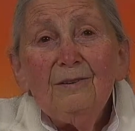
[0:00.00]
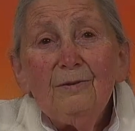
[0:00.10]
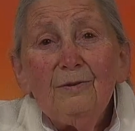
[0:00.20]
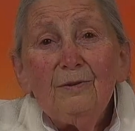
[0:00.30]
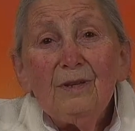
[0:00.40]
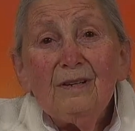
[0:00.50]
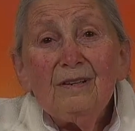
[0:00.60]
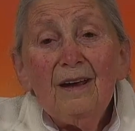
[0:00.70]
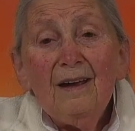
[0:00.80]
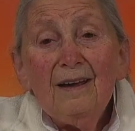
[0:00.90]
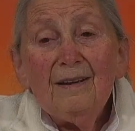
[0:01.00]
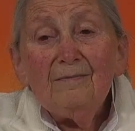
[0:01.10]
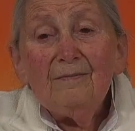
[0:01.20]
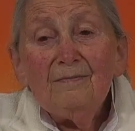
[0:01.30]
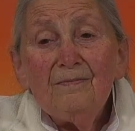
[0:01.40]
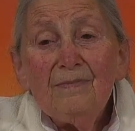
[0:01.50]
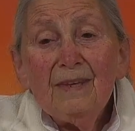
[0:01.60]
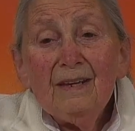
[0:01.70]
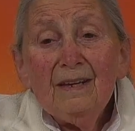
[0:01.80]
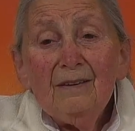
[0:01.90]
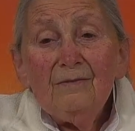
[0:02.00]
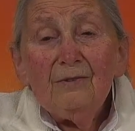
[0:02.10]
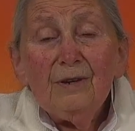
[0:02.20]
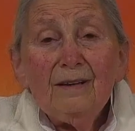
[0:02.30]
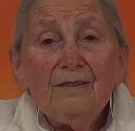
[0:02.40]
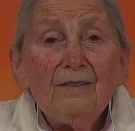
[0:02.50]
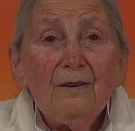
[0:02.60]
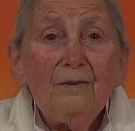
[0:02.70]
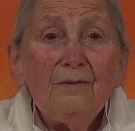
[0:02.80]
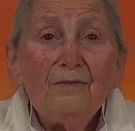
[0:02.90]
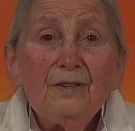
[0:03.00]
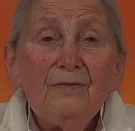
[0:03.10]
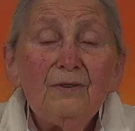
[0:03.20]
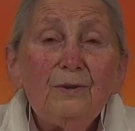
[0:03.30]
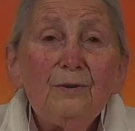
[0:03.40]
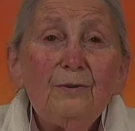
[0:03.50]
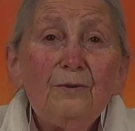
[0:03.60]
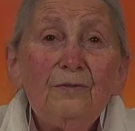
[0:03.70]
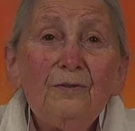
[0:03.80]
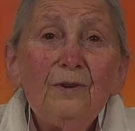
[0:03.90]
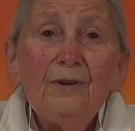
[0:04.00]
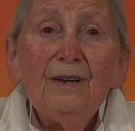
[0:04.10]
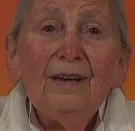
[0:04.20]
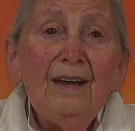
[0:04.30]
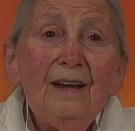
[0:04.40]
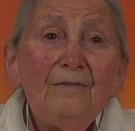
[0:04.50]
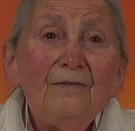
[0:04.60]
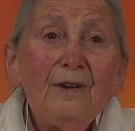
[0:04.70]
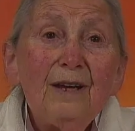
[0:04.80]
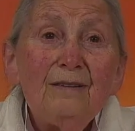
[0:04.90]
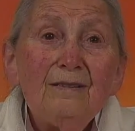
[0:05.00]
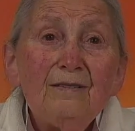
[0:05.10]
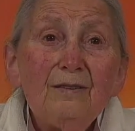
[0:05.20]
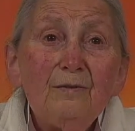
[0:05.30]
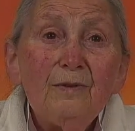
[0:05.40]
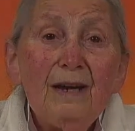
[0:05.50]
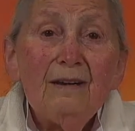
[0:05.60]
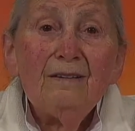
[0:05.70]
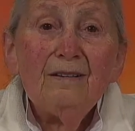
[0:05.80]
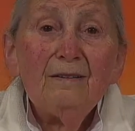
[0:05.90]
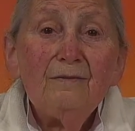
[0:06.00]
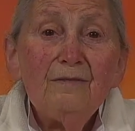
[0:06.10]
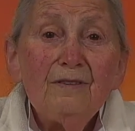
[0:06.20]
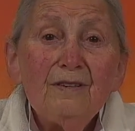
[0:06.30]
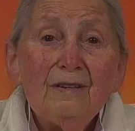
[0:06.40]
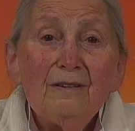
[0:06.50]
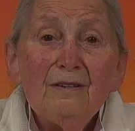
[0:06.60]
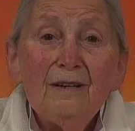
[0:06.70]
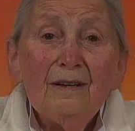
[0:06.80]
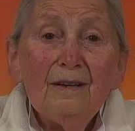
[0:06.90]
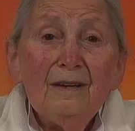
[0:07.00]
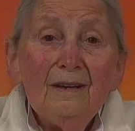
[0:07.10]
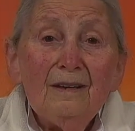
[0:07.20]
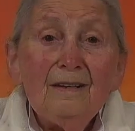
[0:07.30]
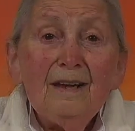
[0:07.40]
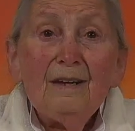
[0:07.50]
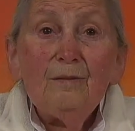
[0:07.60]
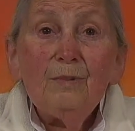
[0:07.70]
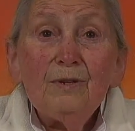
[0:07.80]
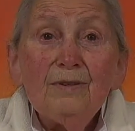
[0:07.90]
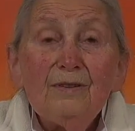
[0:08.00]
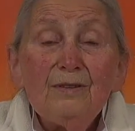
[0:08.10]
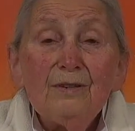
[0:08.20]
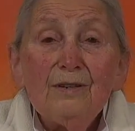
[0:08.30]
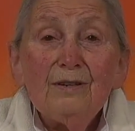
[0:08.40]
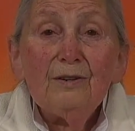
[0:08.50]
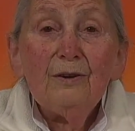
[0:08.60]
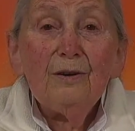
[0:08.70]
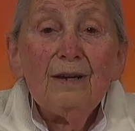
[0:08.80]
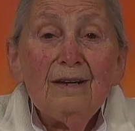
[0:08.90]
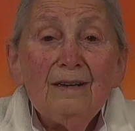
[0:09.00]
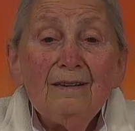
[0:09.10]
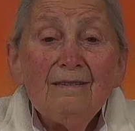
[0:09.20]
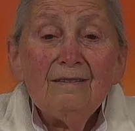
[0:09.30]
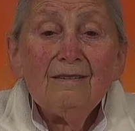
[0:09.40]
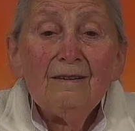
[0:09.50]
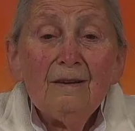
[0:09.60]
all the time for ourselves, for you, for our friends and relatives and neighbours and colleagues,